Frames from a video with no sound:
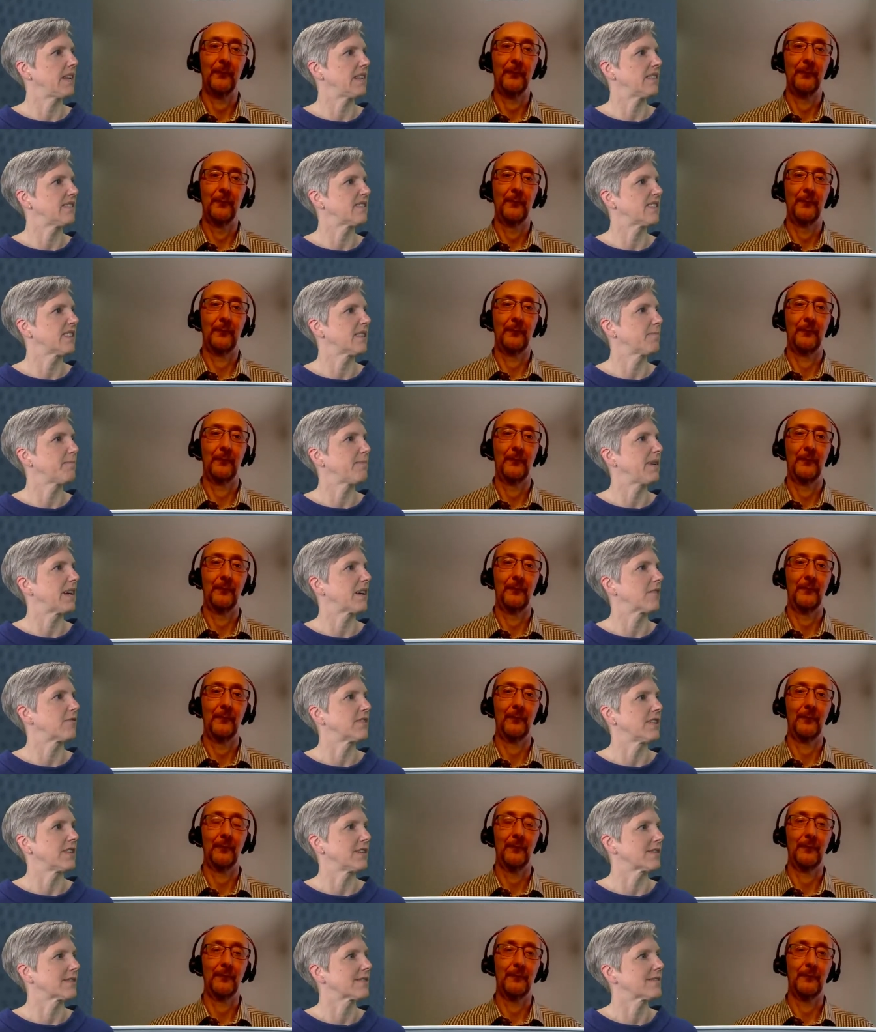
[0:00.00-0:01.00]
Speaker 1: basic
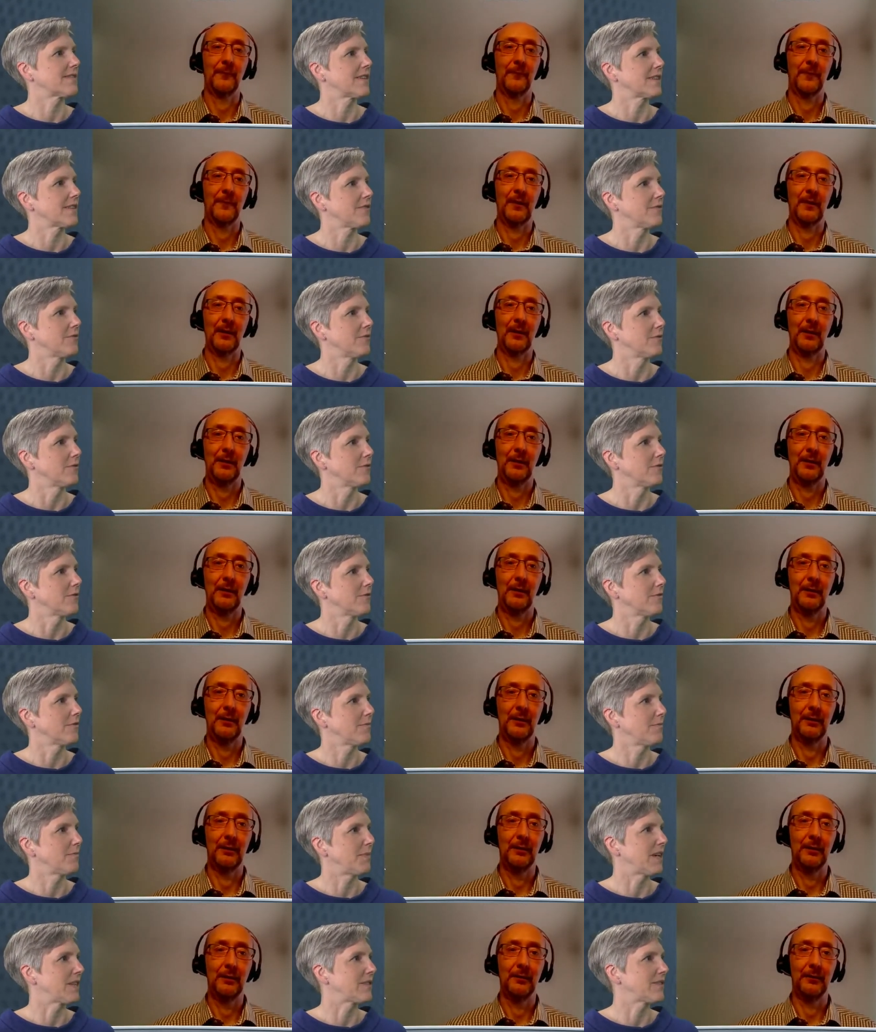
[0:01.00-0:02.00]
barriers that you
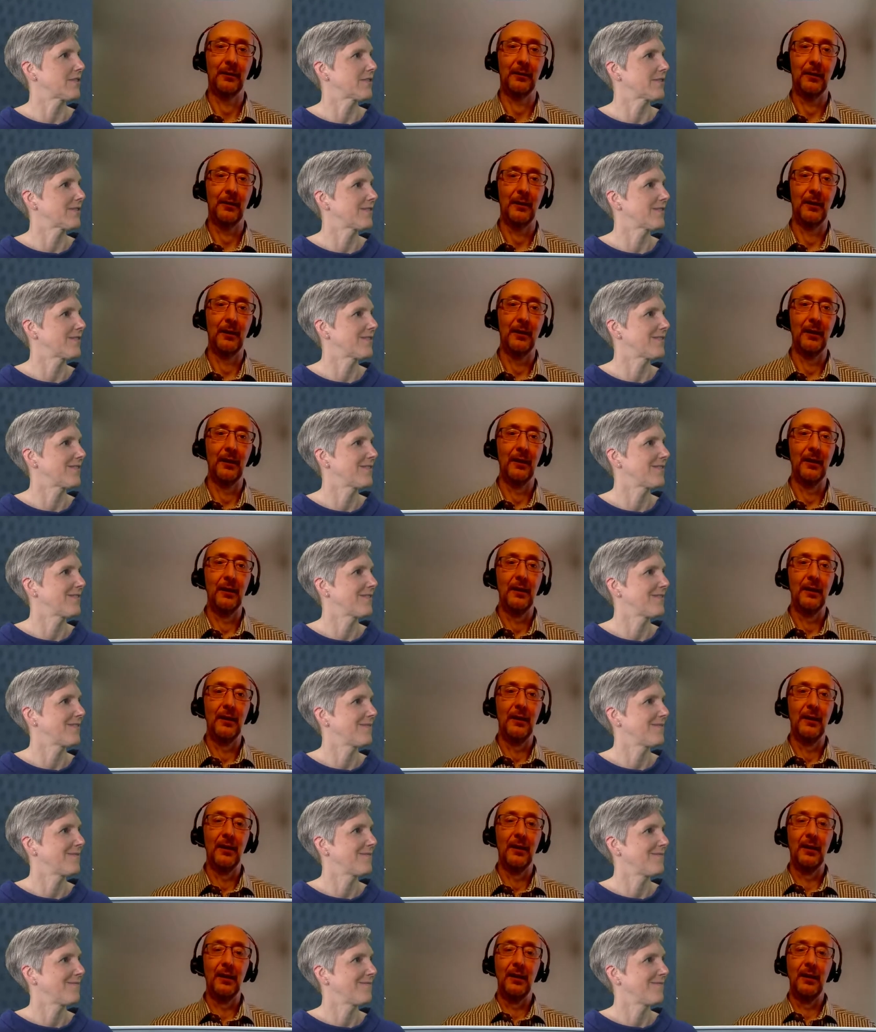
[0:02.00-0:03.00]
met?
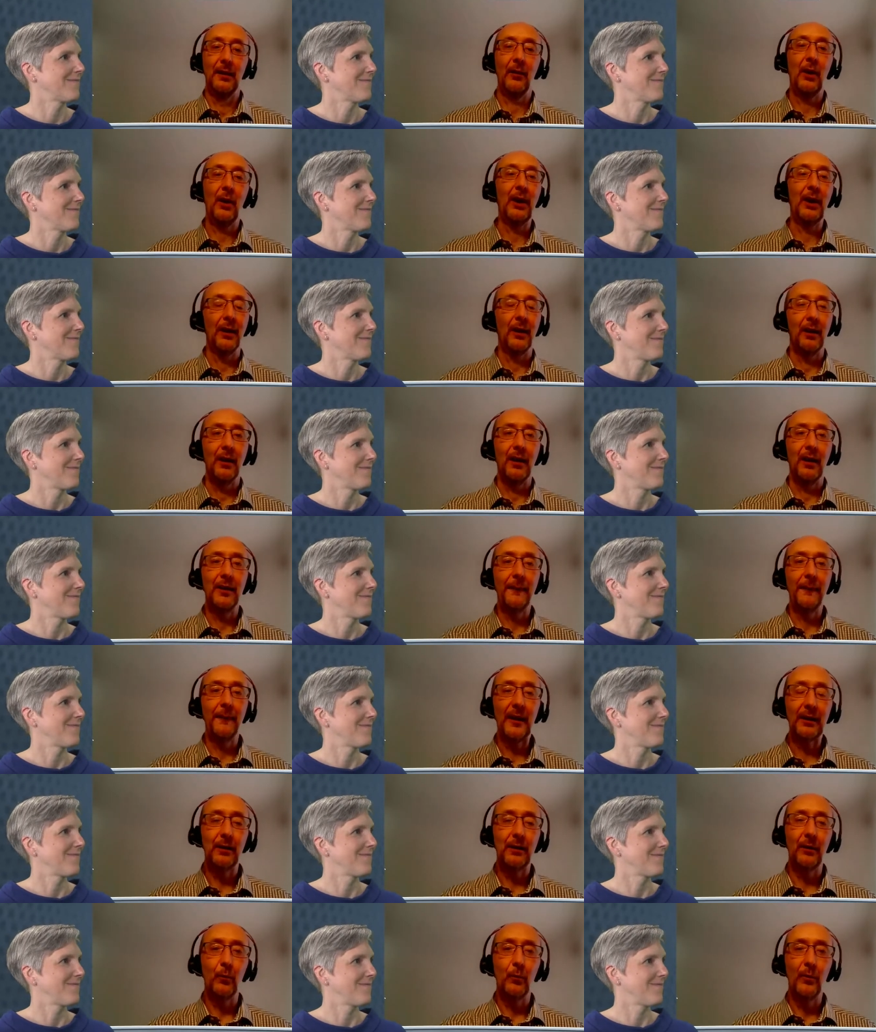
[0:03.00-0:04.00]
Speaker 2: Well, in
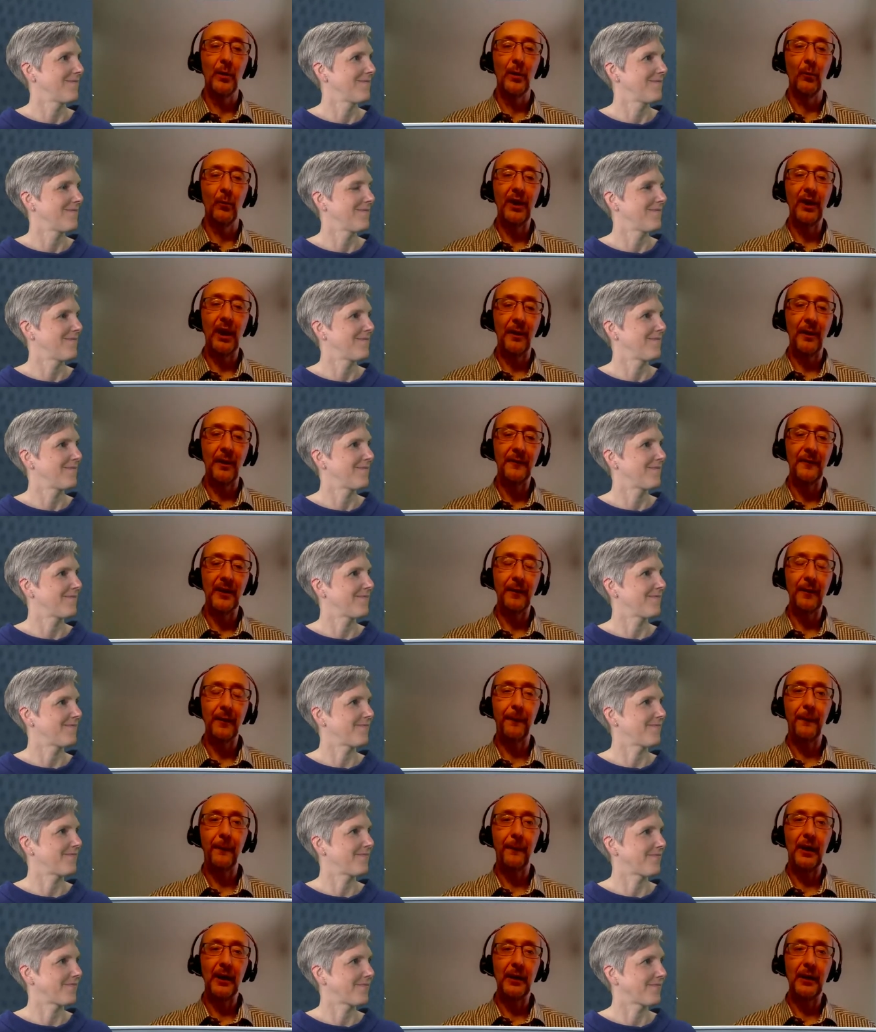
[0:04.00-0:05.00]
fact, we, we have
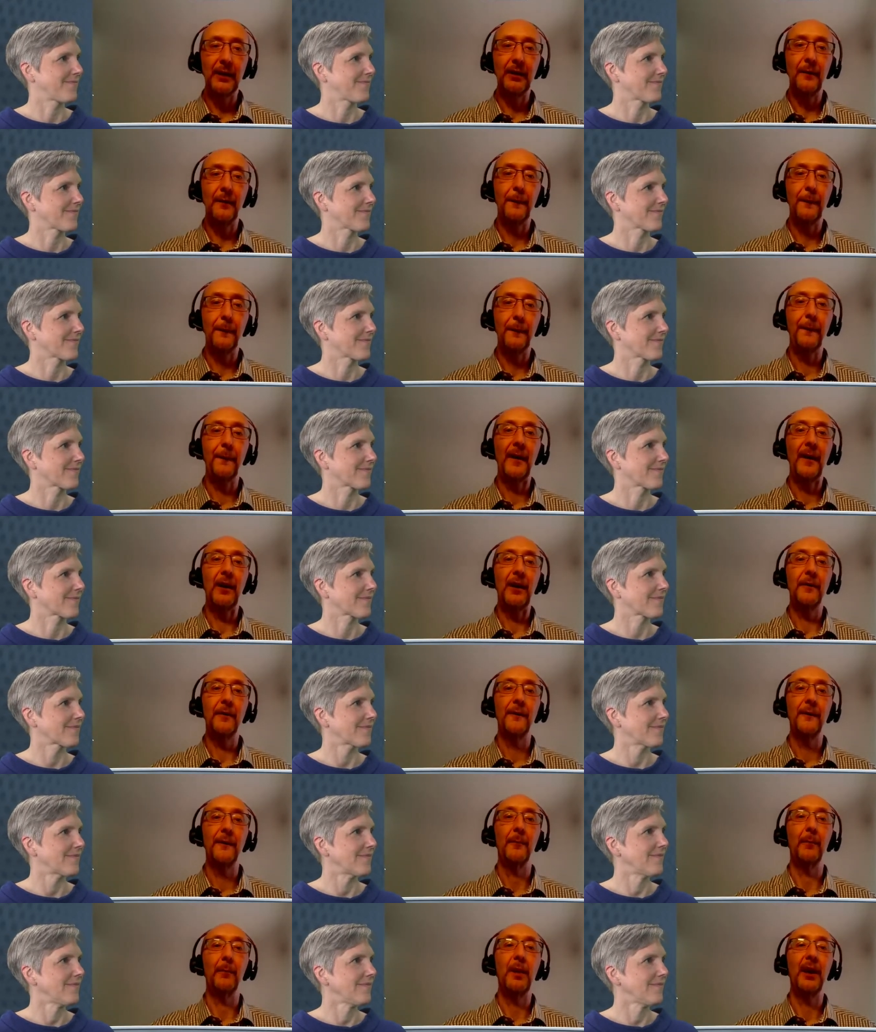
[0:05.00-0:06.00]
defined
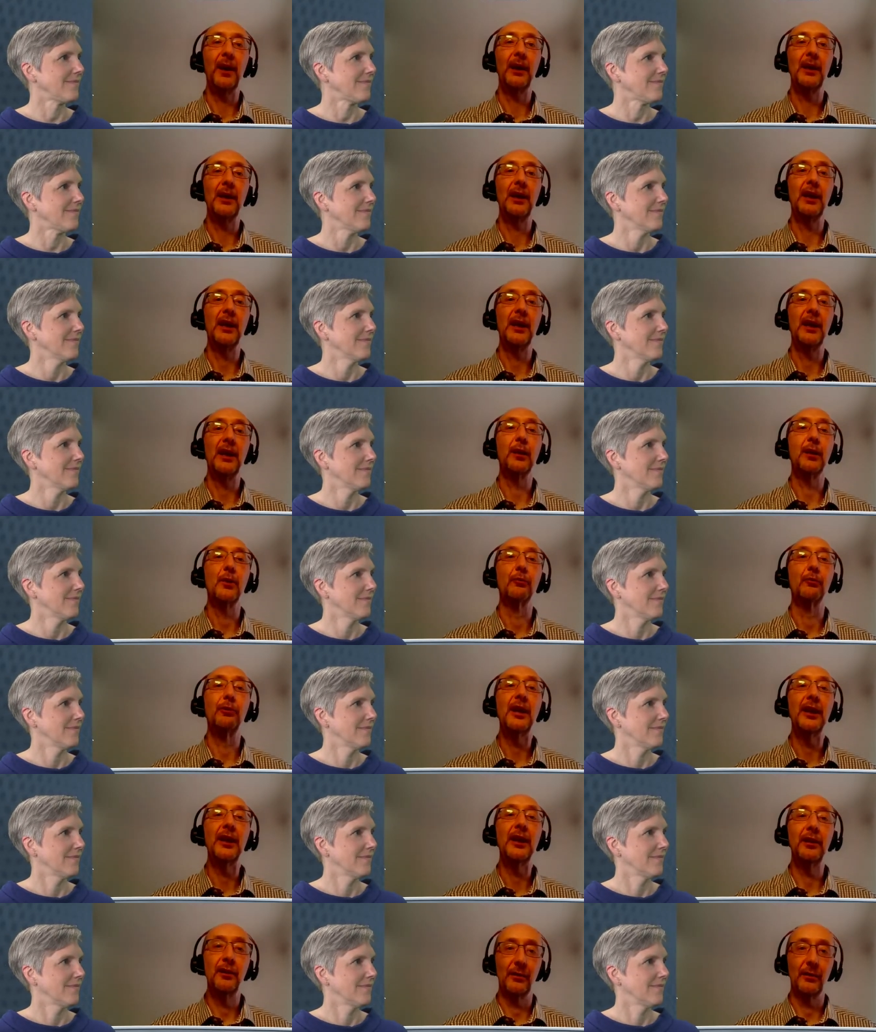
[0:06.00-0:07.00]
five main
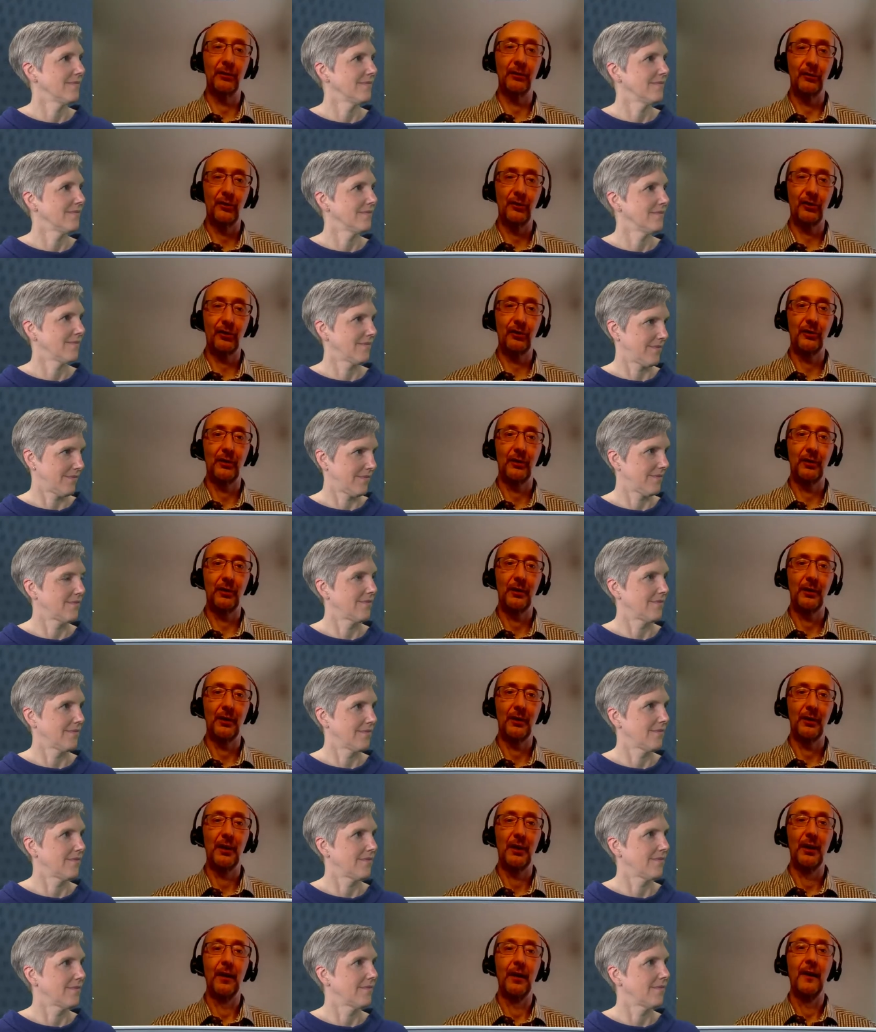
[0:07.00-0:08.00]
ingredients
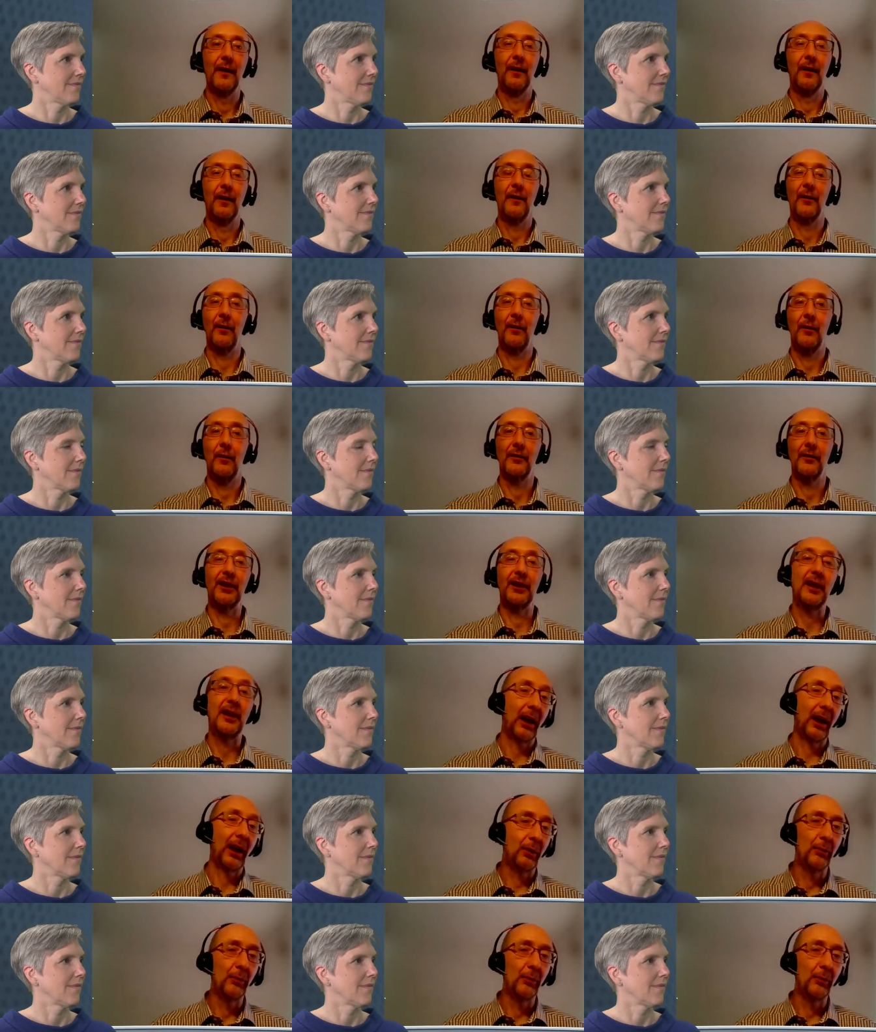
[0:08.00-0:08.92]
uh, that I